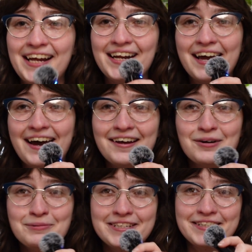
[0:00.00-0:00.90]
and I
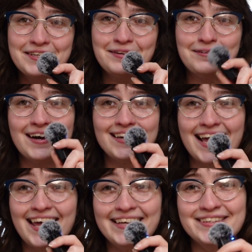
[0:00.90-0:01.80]
hope to see you
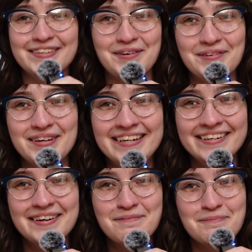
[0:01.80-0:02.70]
again soon.
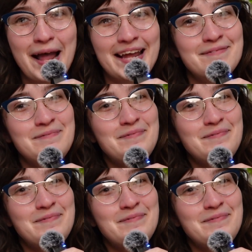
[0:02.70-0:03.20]
Bye.